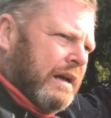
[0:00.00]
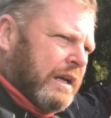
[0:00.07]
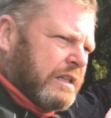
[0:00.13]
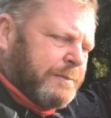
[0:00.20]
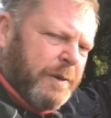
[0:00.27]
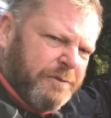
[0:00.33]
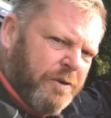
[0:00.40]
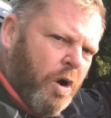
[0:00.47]

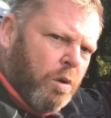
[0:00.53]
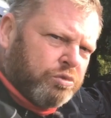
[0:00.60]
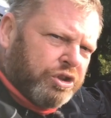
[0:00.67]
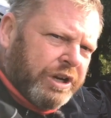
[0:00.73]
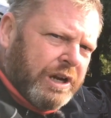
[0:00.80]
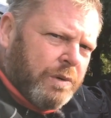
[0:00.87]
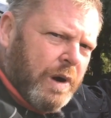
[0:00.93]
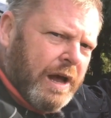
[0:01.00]
is performed
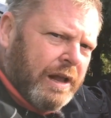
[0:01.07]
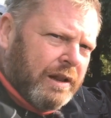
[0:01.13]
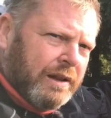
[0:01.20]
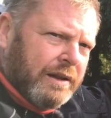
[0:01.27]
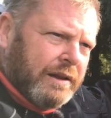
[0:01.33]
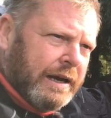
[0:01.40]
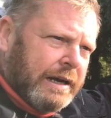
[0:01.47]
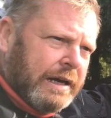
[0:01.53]
really well.
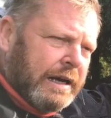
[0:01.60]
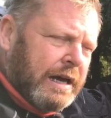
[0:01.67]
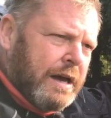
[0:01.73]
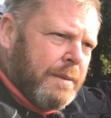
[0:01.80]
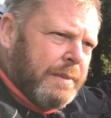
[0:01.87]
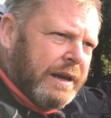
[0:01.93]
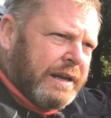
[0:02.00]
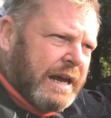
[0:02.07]

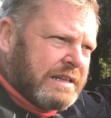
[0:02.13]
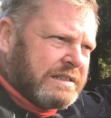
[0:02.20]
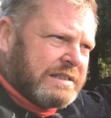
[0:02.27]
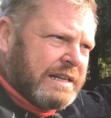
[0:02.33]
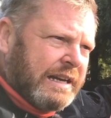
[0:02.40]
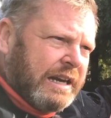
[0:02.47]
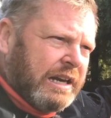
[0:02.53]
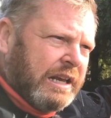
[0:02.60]
It
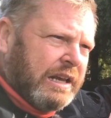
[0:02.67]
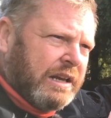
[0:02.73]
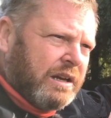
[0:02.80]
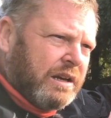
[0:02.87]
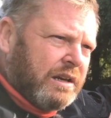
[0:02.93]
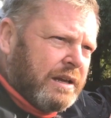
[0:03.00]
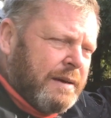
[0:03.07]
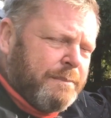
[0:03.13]
hasn't had any
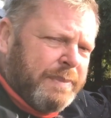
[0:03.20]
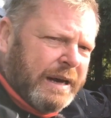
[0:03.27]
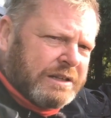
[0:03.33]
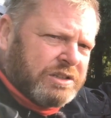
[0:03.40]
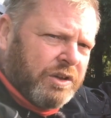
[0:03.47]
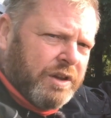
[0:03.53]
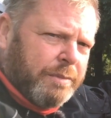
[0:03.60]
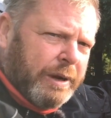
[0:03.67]

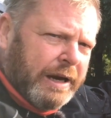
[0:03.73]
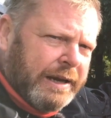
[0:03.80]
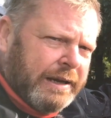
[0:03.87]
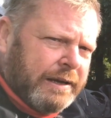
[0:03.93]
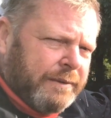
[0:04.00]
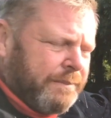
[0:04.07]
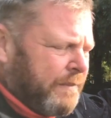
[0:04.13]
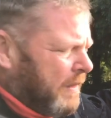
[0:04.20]
impact on the
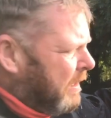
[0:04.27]
bike.